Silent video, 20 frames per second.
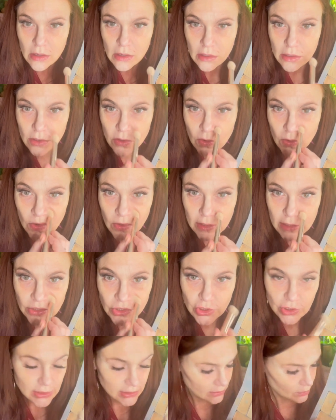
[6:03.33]
you can
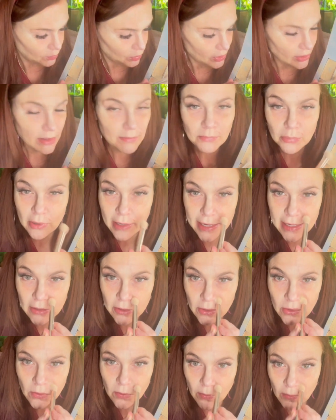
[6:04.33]
just put a
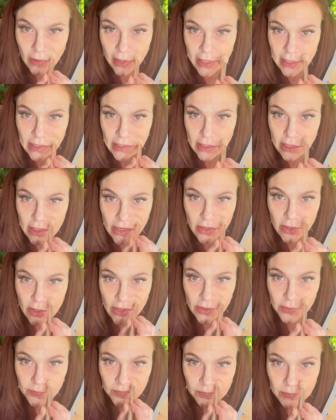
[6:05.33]
brightener right in
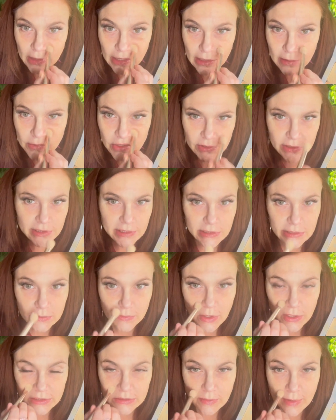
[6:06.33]
here. I'm using the
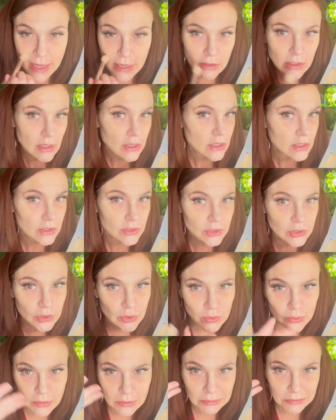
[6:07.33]
smallest amount
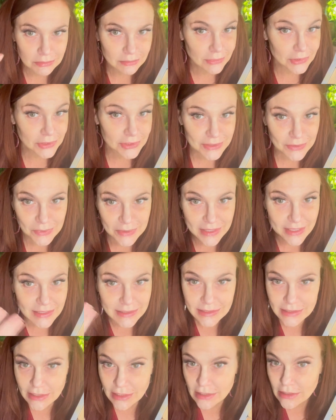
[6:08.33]
to, you see what that
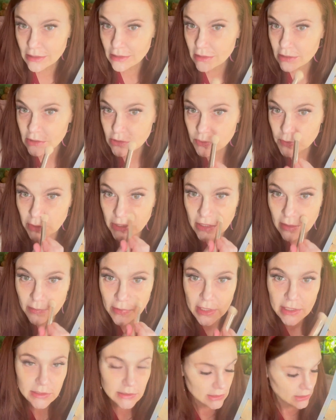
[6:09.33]
did? It's pretty
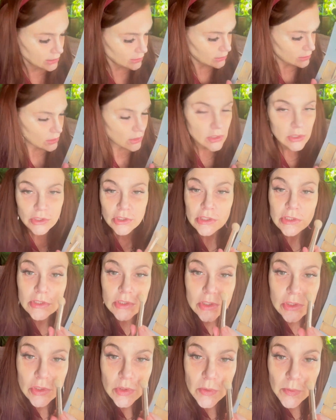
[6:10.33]
amazing. Just
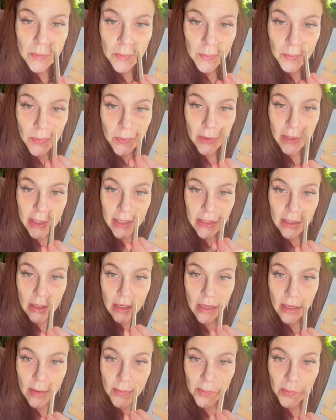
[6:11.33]
to brighten
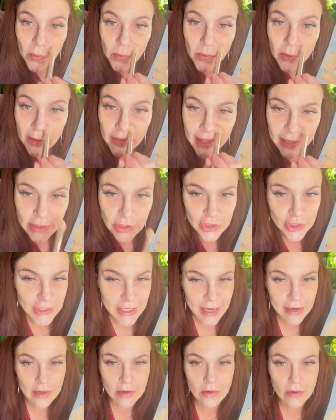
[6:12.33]
up where that
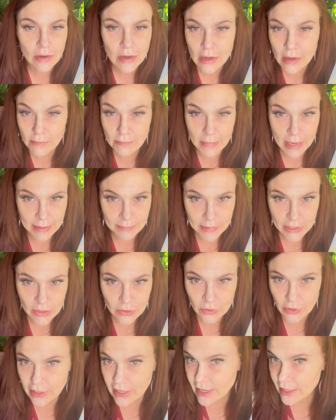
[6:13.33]
shadow might be
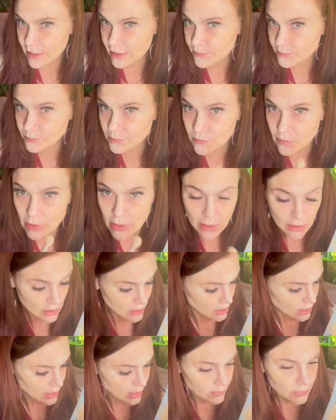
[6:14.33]
created.
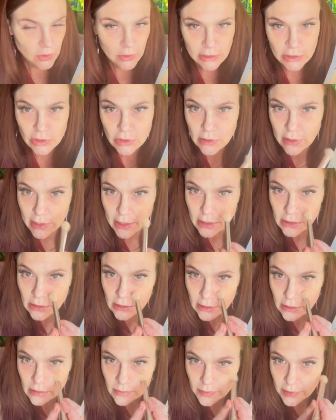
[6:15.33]
I'm going to add a
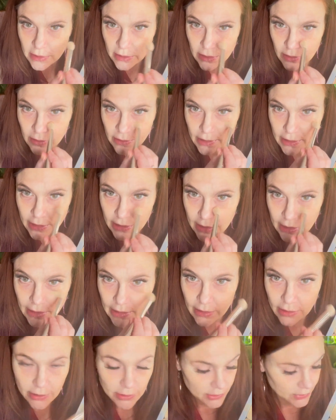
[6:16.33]
little bit right
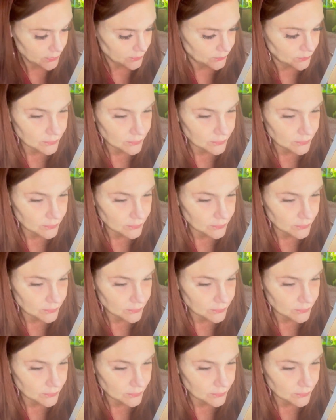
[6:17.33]
here,